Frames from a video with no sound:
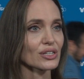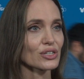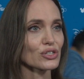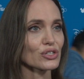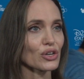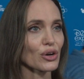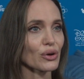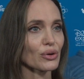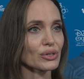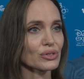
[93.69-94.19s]

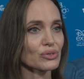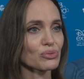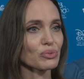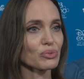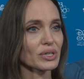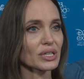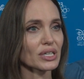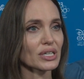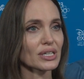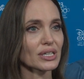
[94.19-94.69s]
So it's
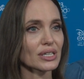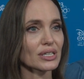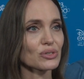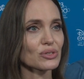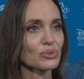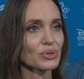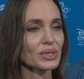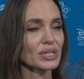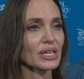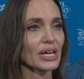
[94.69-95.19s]

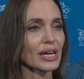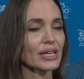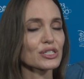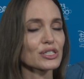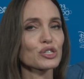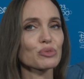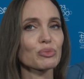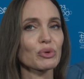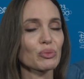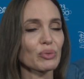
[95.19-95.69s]
really
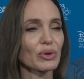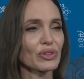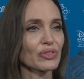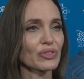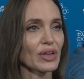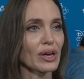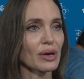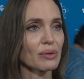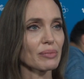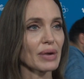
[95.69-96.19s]
nice to be
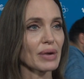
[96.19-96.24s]
with them